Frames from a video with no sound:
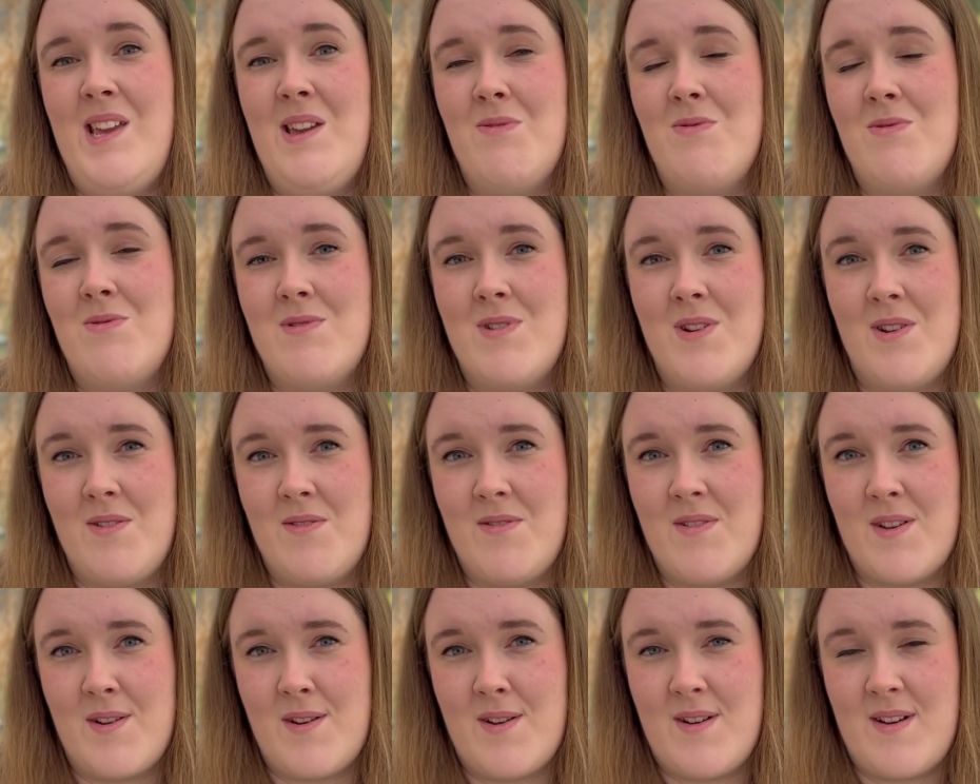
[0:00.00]
you will know
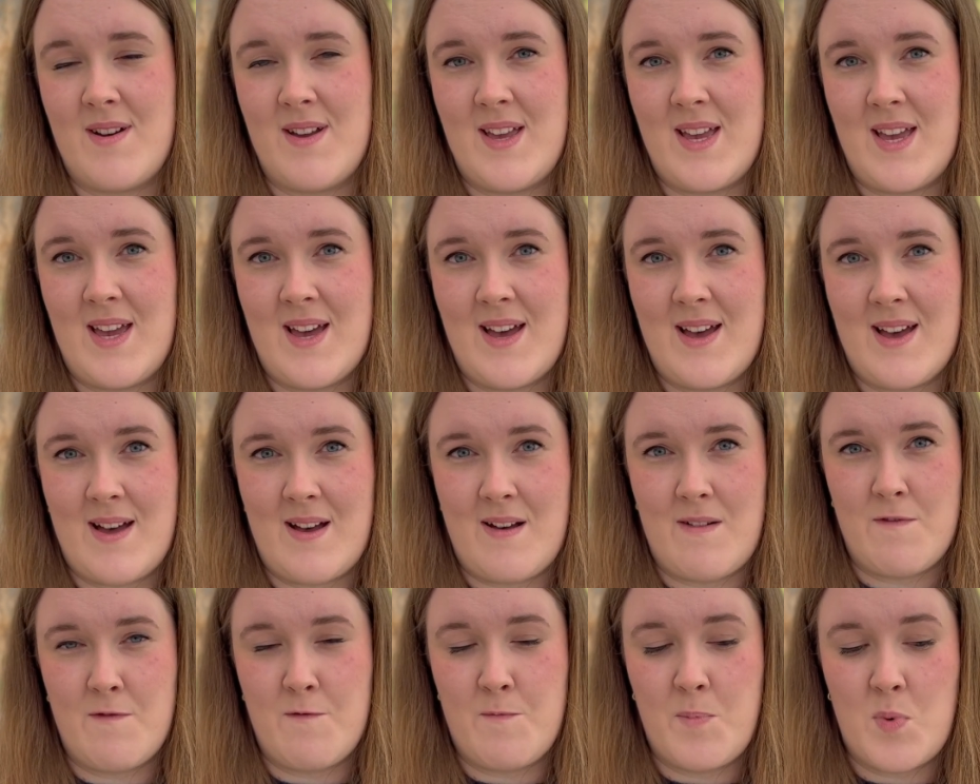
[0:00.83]
that I
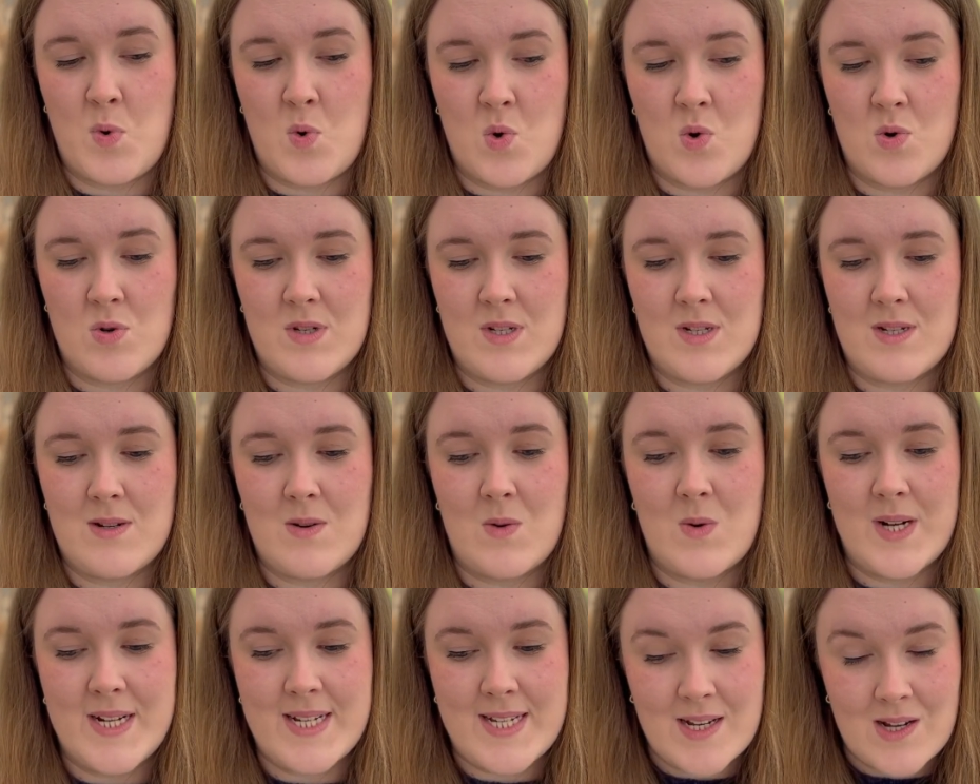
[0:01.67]
have bought
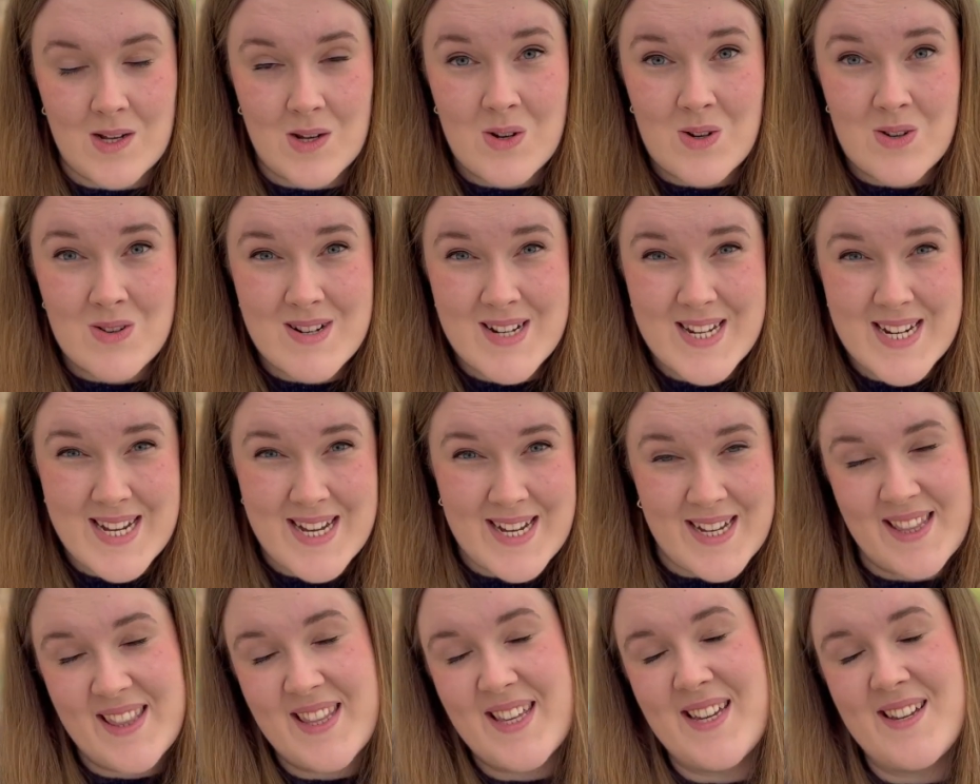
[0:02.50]
quite a lot
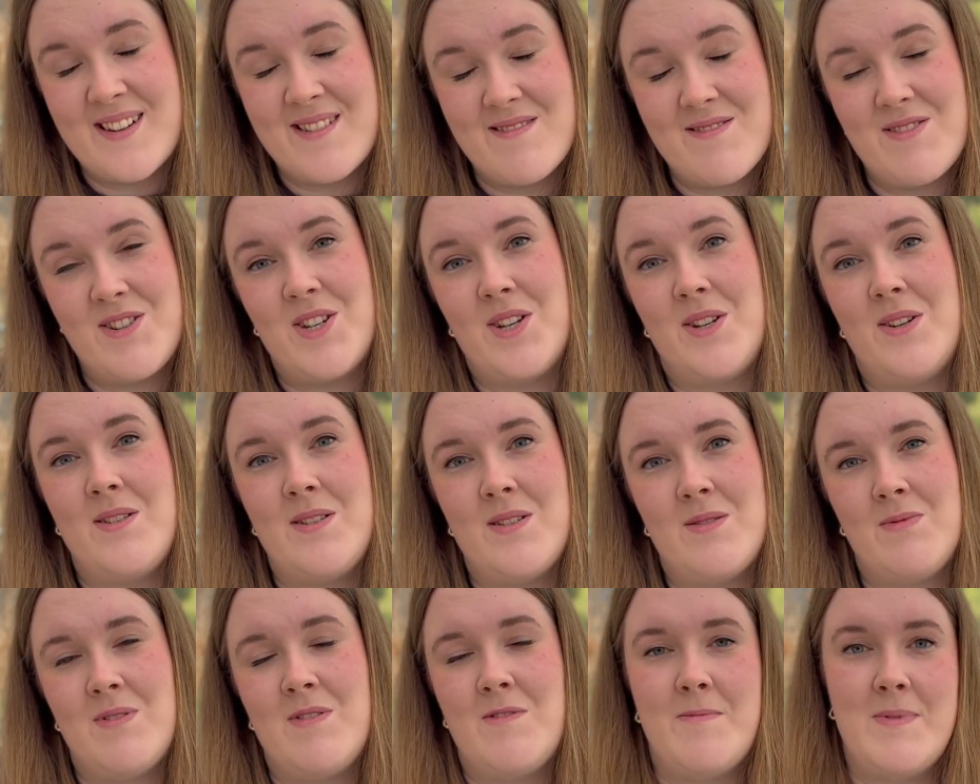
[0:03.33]
at the yarn
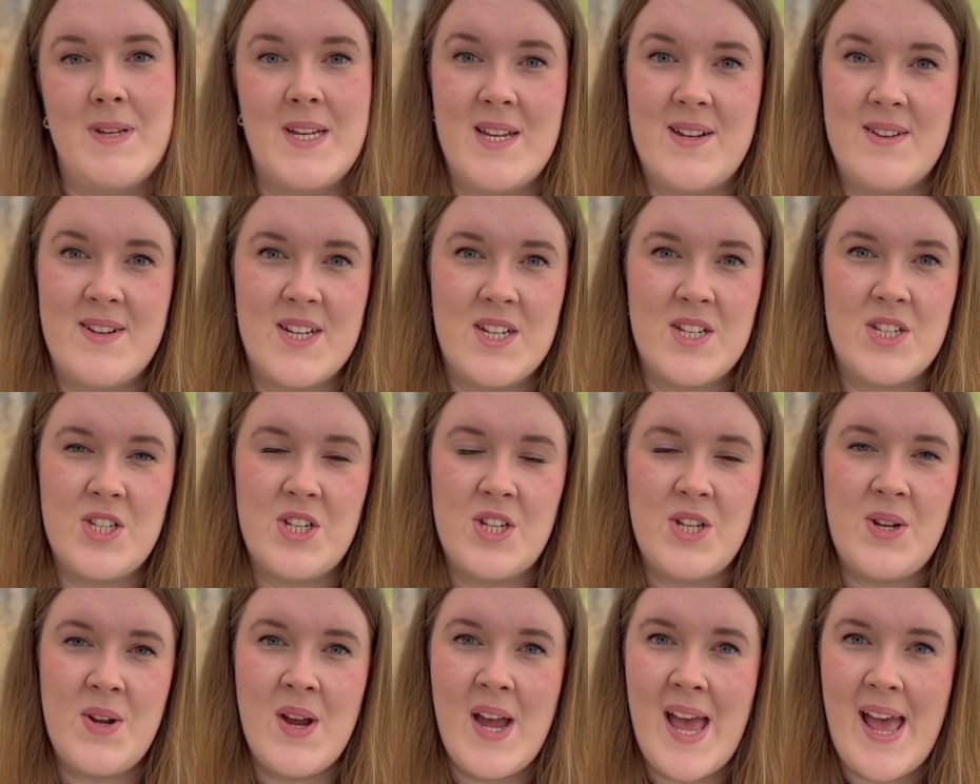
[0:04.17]
shows we've been going
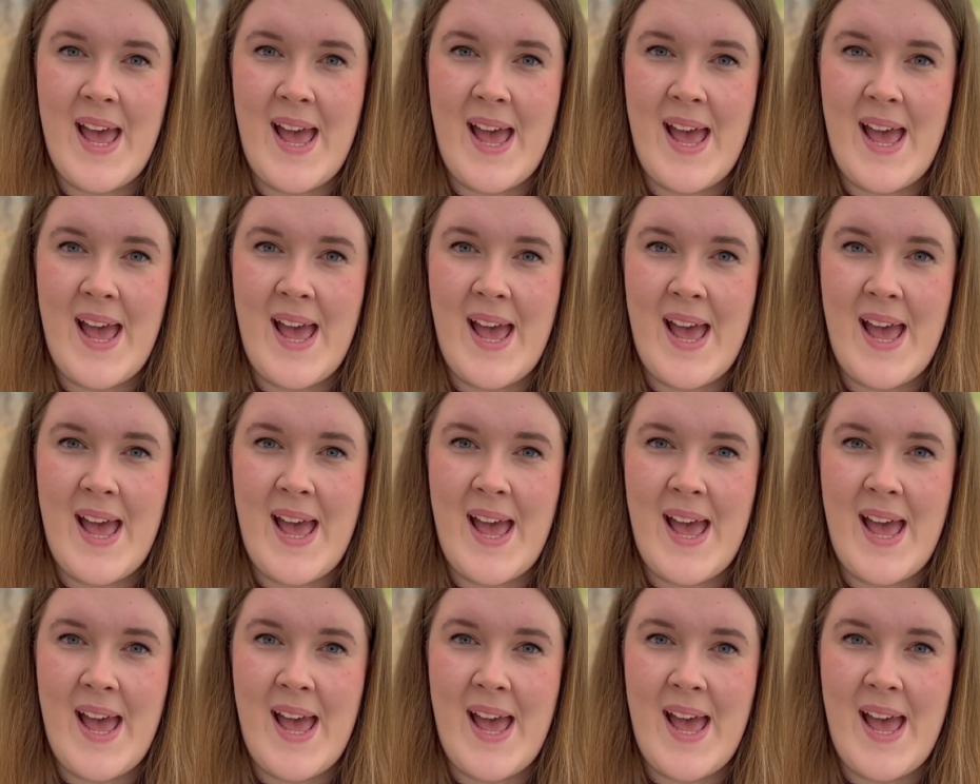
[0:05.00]
to,